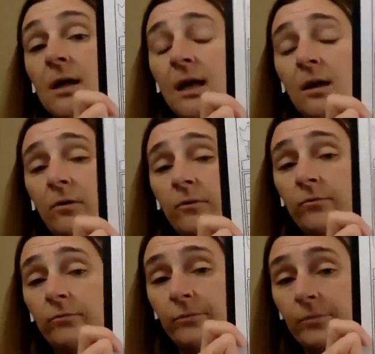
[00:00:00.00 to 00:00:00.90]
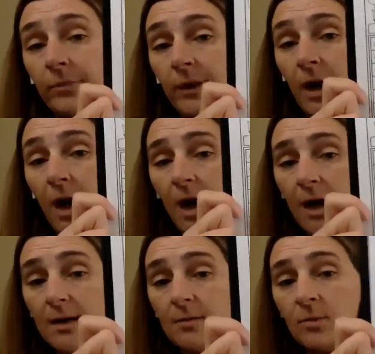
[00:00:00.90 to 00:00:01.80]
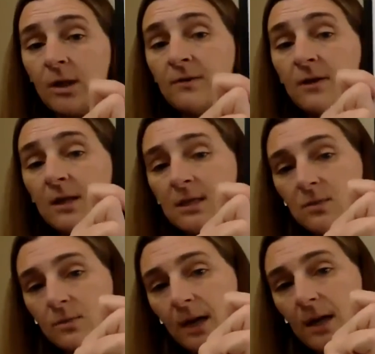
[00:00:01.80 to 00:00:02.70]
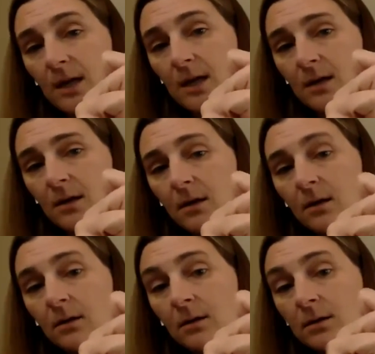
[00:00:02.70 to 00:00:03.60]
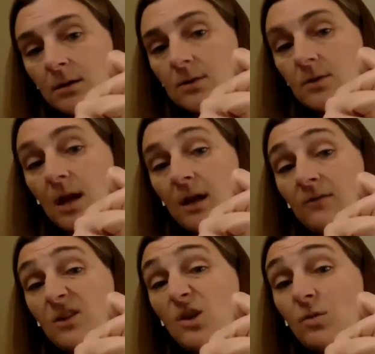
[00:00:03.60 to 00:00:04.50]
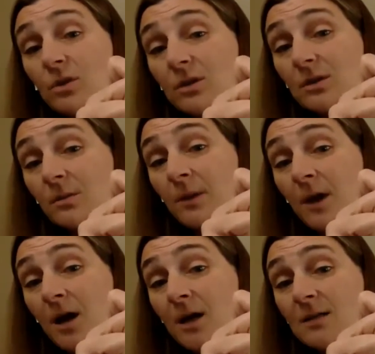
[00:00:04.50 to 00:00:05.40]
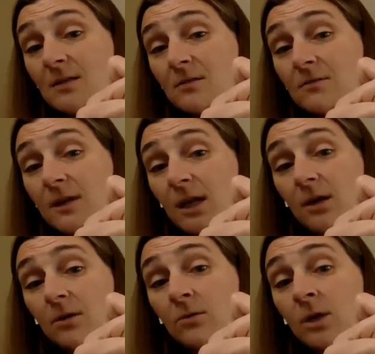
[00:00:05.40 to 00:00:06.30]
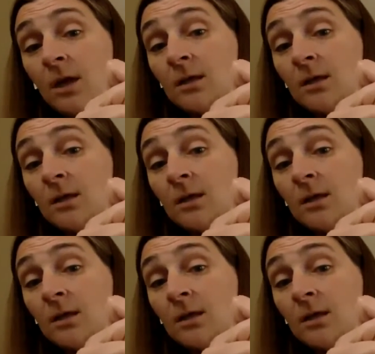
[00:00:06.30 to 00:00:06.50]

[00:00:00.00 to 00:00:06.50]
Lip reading: now I am leaving this right here so that if you want to pause your video